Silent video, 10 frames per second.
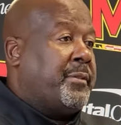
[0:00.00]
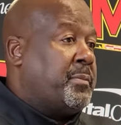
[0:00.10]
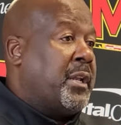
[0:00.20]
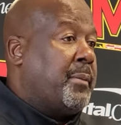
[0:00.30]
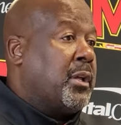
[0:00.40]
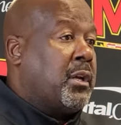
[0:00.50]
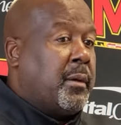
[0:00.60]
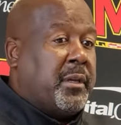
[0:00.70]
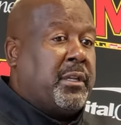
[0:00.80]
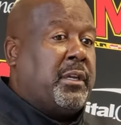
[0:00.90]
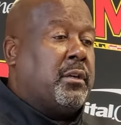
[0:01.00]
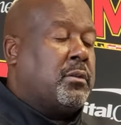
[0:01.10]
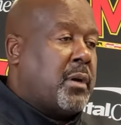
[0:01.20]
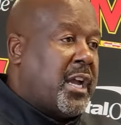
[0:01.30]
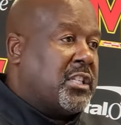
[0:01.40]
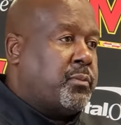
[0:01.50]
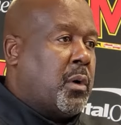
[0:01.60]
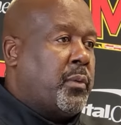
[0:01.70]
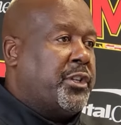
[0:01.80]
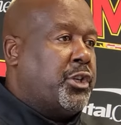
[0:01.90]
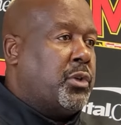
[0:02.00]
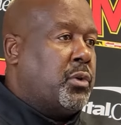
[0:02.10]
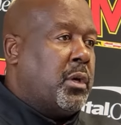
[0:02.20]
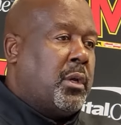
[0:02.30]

he's been able to come in here, grasp what we do,